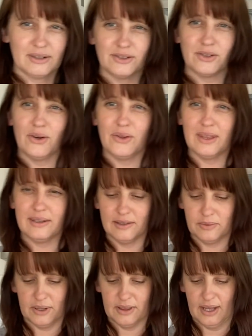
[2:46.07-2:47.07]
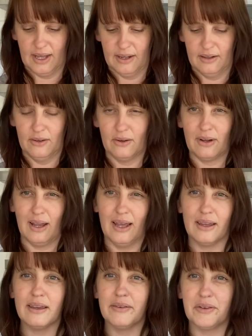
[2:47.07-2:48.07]
So this is what they look
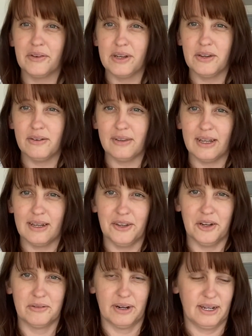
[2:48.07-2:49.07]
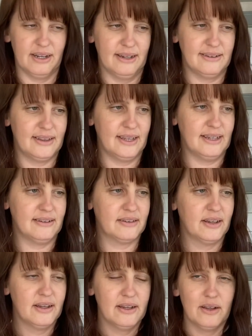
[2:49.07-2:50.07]
like. If you're in New Zealand, you'll recognize
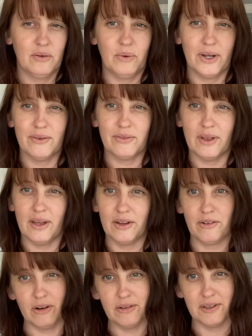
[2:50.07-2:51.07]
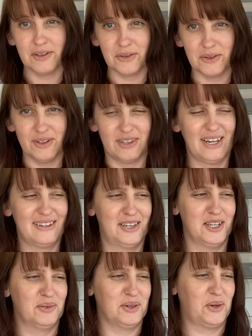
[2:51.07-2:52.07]
these. One of the grocery stores,
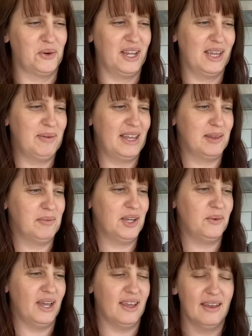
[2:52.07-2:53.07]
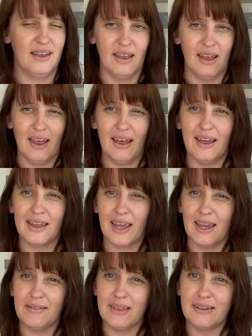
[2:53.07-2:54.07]
since we're talking about them anyway,
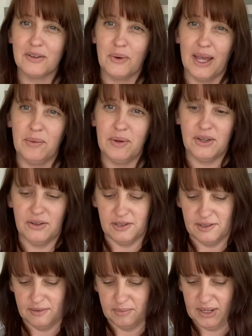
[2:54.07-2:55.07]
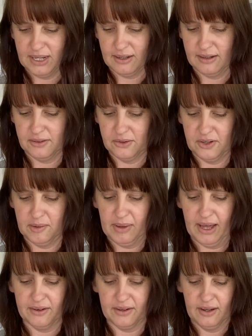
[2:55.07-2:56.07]
gave these away. When you spent a certain
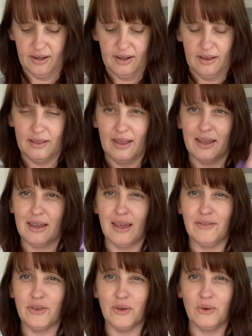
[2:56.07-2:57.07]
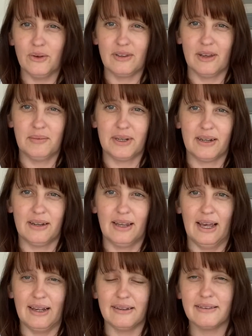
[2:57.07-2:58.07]
amount, they gave you some little
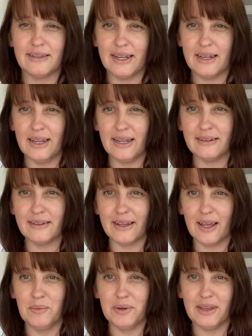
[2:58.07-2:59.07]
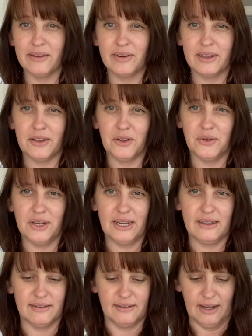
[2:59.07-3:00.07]
seedlings that come with everything you
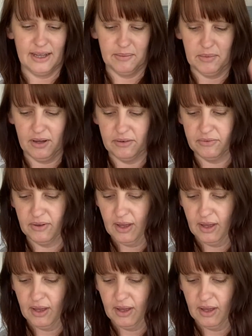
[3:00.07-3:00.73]
need to start them off.